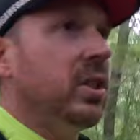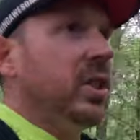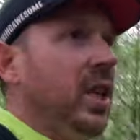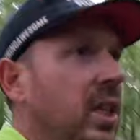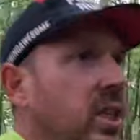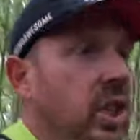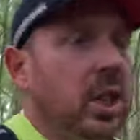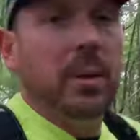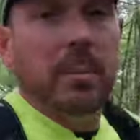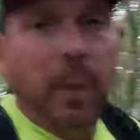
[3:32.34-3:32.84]

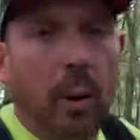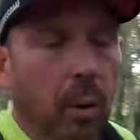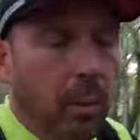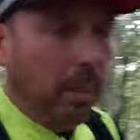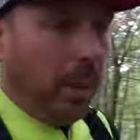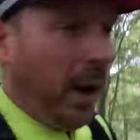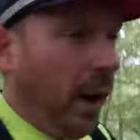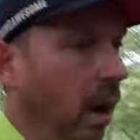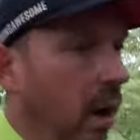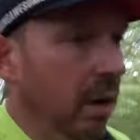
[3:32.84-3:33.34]
such an
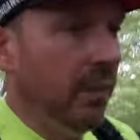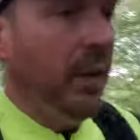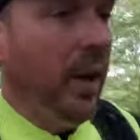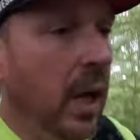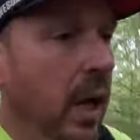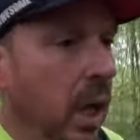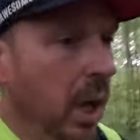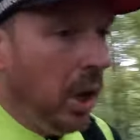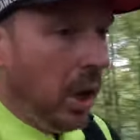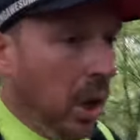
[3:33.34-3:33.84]
important part of
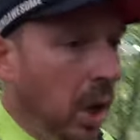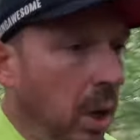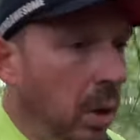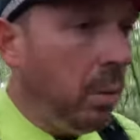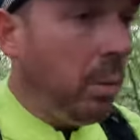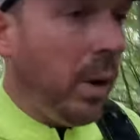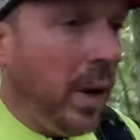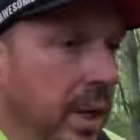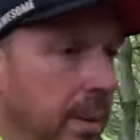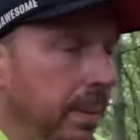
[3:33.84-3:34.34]

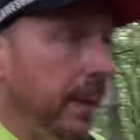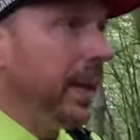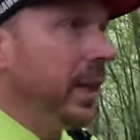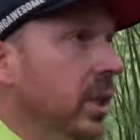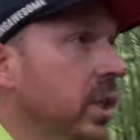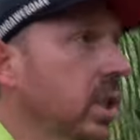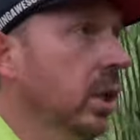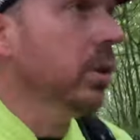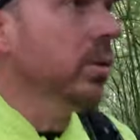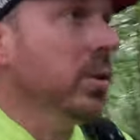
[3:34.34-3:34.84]
where you pick
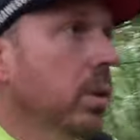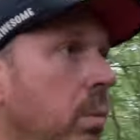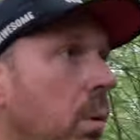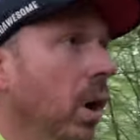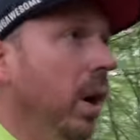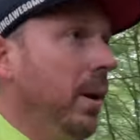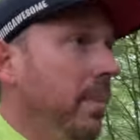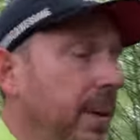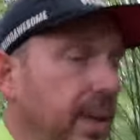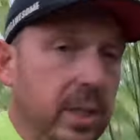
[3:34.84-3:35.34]
your shoes and
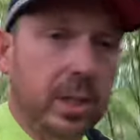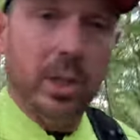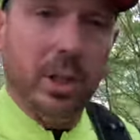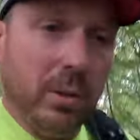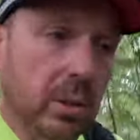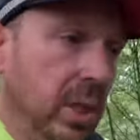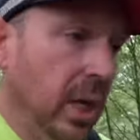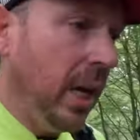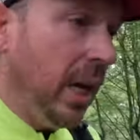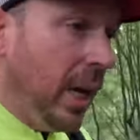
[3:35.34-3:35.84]
why you pick
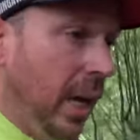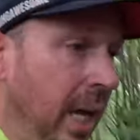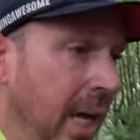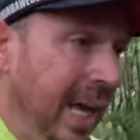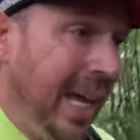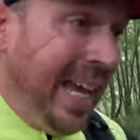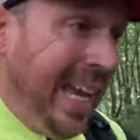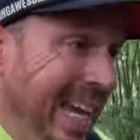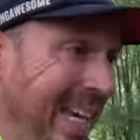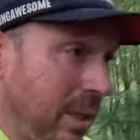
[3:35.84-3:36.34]
your shoes.
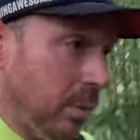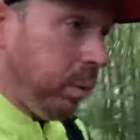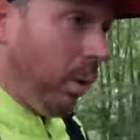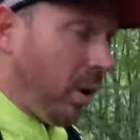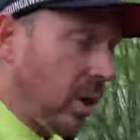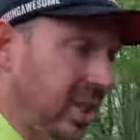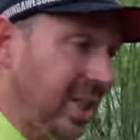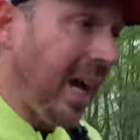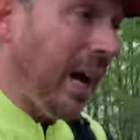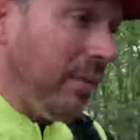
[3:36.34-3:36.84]
It's
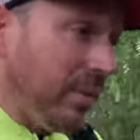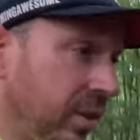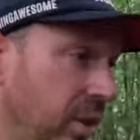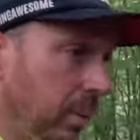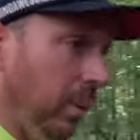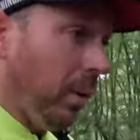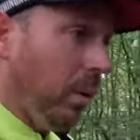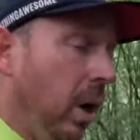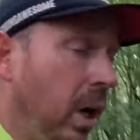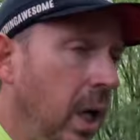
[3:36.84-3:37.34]
what's
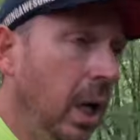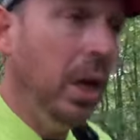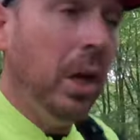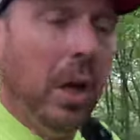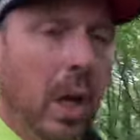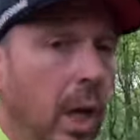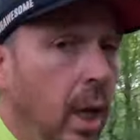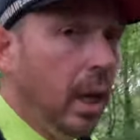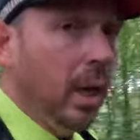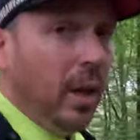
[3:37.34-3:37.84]
comfortable
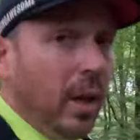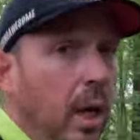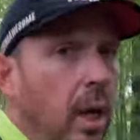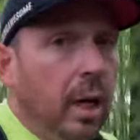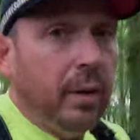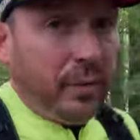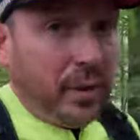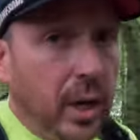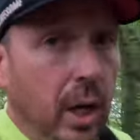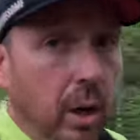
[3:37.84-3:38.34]
for